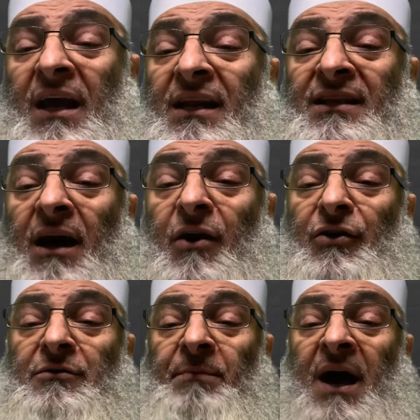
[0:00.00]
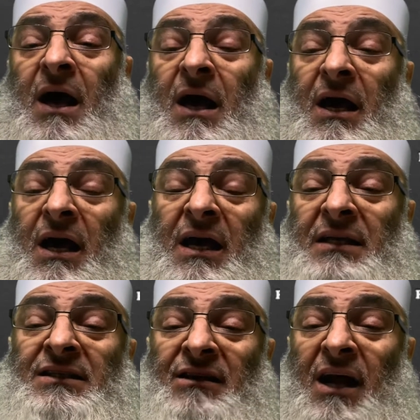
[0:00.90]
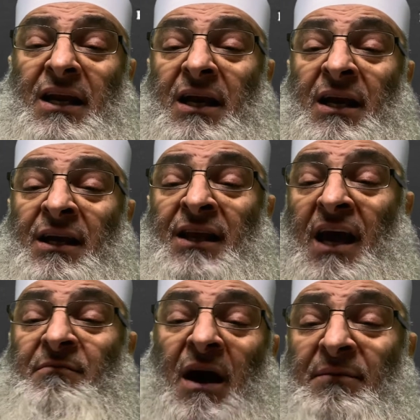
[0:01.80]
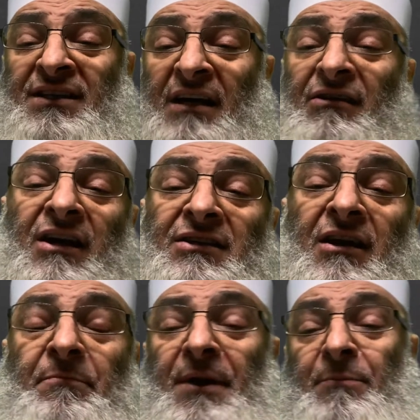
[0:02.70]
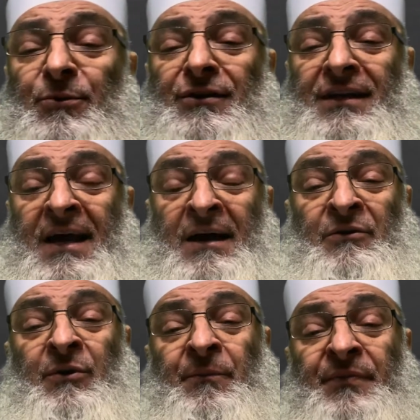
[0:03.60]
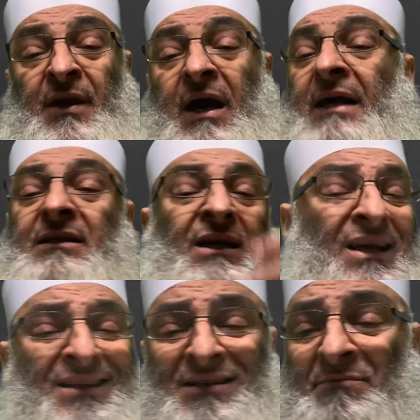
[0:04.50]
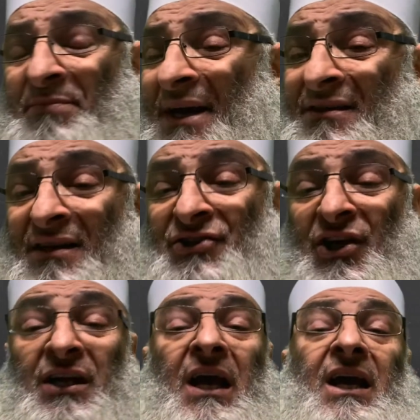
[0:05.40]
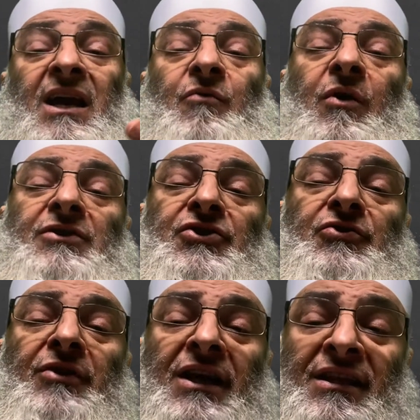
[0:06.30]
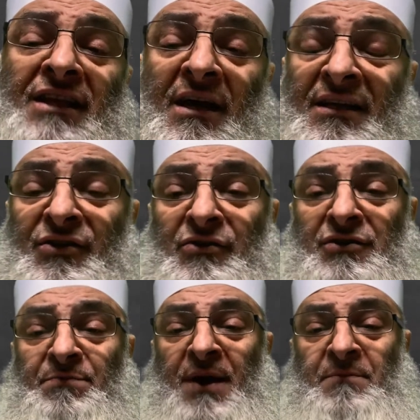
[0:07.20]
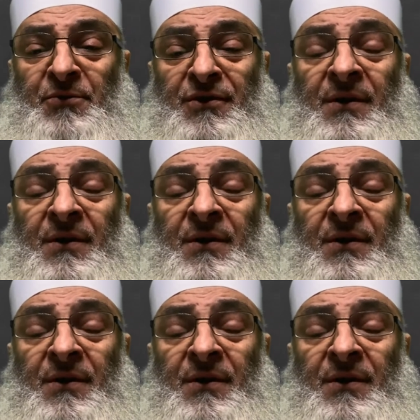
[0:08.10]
the khutbah is running. The Imam is addressing people now, and he doesn't pay attention. He wants to read the newspaper.